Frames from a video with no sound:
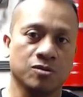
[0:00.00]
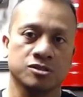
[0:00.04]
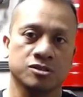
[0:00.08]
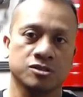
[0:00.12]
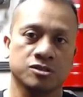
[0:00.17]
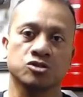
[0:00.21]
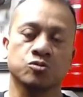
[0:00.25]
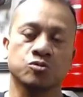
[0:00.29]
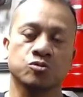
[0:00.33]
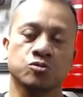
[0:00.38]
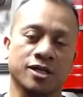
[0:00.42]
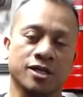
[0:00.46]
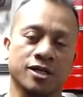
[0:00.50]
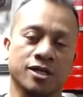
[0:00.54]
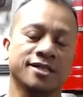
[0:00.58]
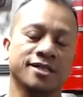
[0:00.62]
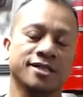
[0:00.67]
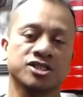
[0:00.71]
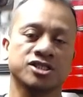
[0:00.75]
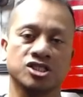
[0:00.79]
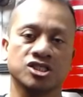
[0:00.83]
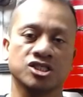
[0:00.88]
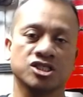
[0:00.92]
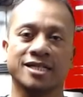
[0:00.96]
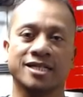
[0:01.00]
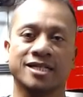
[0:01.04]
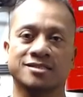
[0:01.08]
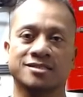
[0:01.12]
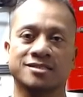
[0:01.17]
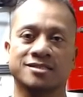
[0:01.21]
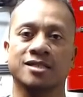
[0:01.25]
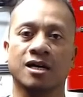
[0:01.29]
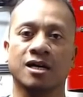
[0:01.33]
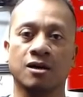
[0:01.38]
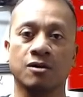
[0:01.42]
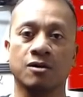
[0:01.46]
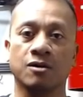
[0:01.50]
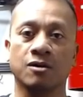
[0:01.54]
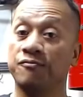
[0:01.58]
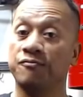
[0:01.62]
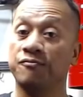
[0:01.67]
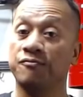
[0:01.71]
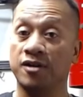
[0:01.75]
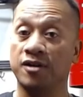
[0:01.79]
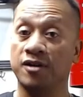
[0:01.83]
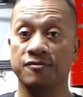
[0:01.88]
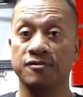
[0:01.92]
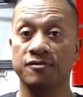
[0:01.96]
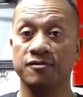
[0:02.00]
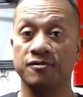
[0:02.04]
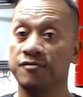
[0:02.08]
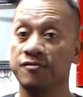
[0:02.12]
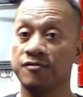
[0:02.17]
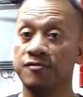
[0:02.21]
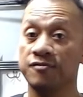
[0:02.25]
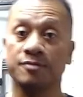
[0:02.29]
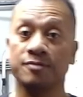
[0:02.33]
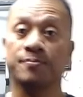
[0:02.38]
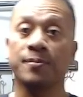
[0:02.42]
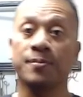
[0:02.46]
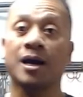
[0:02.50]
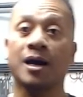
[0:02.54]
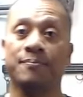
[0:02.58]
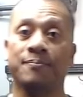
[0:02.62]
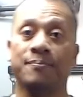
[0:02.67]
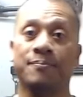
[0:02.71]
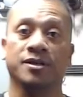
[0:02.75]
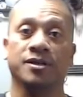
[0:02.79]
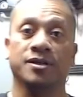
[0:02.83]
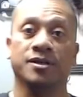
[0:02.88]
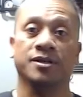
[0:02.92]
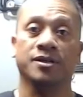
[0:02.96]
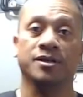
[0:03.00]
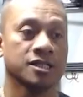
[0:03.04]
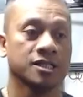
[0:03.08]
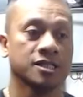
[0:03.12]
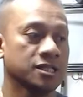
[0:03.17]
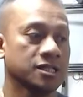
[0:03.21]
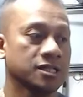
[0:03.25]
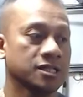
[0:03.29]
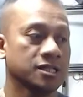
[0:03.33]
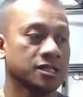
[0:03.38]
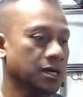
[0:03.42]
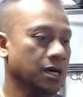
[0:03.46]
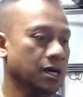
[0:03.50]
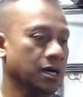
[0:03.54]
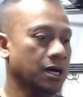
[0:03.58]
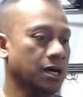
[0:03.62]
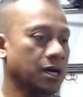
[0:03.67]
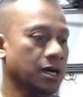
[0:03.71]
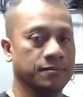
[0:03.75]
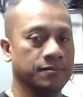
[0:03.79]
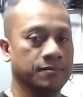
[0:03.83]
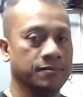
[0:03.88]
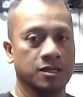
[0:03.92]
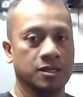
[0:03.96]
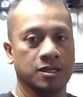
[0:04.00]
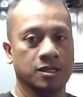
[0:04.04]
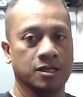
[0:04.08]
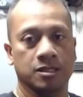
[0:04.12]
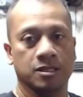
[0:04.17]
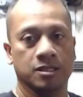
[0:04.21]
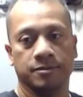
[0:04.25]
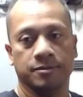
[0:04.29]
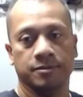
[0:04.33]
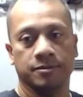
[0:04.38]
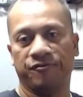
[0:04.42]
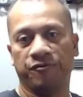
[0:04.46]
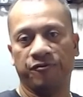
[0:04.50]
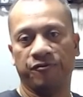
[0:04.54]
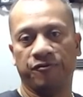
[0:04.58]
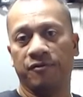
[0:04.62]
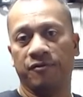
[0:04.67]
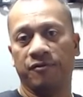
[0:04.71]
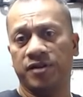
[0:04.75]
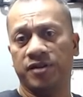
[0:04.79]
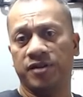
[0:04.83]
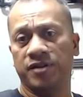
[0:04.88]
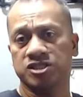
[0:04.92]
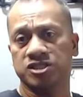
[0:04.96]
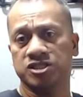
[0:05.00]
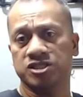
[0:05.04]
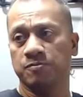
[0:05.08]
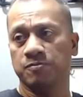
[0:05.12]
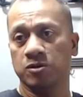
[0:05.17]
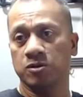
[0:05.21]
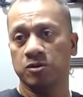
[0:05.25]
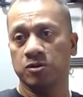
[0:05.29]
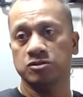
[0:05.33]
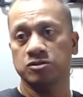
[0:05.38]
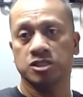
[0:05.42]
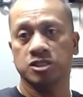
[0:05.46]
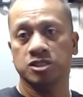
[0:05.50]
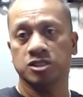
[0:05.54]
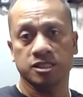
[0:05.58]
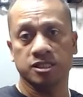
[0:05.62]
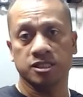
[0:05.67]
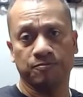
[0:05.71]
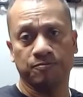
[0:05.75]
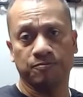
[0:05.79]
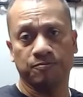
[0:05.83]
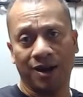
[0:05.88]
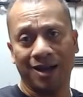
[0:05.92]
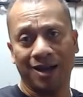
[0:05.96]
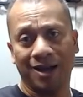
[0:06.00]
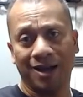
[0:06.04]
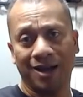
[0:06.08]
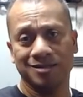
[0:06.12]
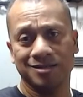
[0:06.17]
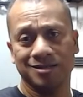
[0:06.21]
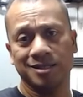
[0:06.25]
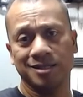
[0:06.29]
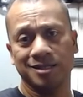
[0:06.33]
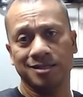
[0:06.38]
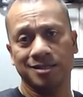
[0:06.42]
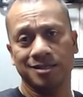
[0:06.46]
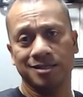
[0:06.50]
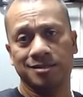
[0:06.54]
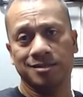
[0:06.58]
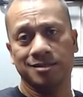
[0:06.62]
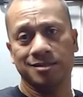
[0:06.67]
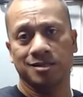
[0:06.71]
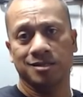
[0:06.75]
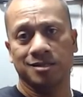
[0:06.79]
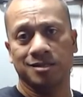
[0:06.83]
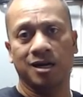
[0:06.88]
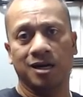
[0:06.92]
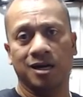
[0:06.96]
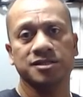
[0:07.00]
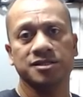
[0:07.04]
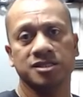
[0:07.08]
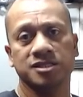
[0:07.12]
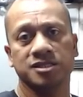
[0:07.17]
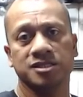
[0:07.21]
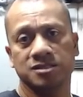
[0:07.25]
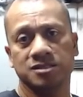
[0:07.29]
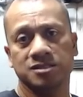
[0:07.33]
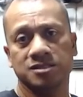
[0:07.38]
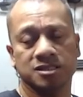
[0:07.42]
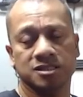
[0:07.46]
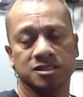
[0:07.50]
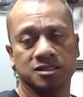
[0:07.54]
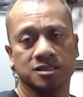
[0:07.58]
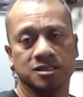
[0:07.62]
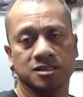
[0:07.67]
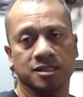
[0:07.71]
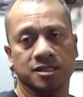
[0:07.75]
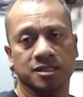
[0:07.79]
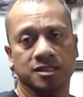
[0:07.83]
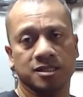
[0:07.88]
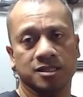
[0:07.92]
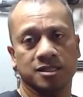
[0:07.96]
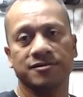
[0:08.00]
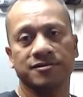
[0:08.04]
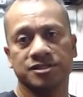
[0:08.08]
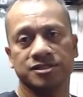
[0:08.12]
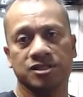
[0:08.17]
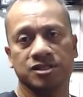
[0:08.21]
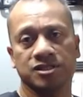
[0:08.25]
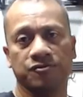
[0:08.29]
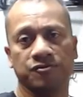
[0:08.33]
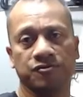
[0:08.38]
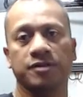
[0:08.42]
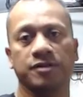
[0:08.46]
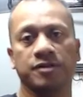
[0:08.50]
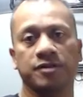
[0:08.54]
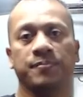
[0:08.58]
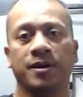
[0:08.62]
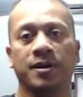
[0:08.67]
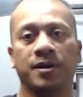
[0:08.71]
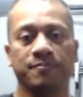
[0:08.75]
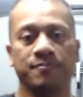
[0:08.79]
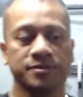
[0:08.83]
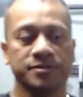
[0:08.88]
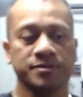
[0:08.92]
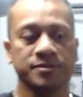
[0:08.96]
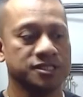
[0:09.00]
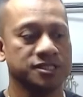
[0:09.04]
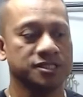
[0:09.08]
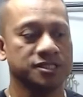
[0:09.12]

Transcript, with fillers: It's one of the dishes I sell, very, very popular. Um, four vegetables is broccoli, onions, carrots, and green peppers.